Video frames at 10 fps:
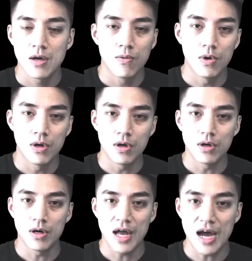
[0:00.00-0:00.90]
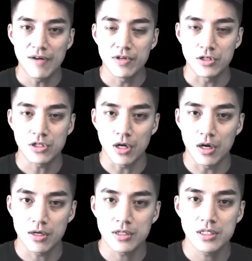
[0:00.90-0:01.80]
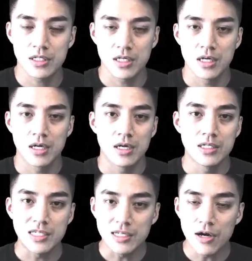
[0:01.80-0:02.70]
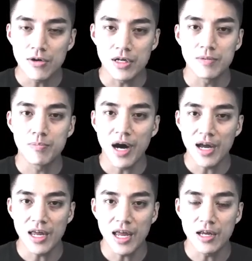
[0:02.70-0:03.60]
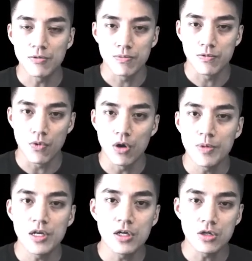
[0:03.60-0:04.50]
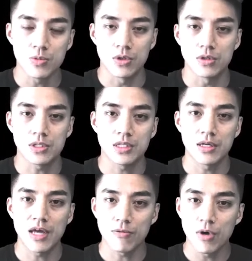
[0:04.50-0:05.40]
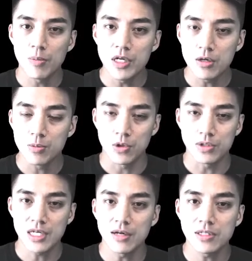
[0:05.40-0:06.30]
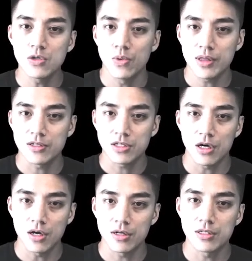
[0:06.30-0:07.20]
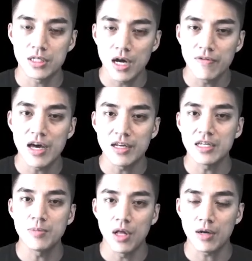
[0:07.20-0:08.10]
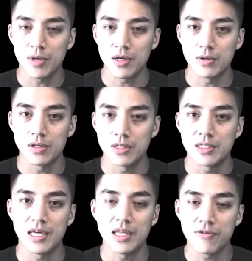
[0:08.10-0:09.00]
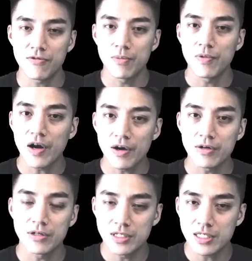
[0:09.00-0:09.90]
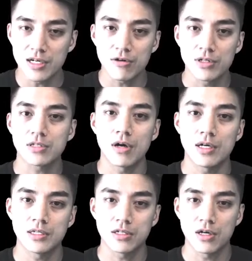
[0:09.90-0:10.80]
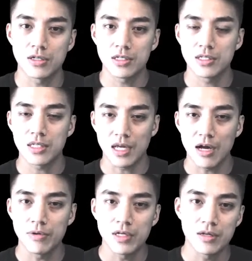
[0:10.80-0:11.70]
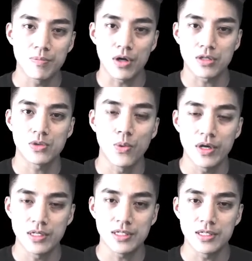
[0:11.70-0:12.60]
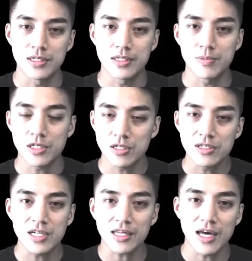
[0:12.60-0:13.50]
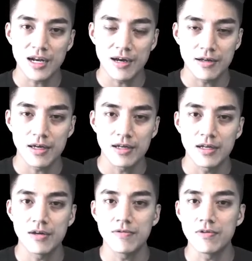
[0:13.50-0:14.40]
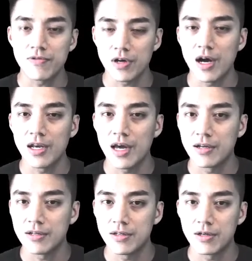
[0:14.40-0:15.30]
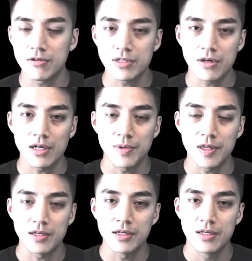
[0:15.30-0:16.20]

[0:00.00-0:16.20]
will have their charge denoted by a Roman numeral. So that Roman numeral tells you what the charge of that D-block metal is. And then from there, you're just going to crisscross the charges like how we did in parts 1 and 2. So make sure you check that out again if you've forgotten how to do the crisscross method.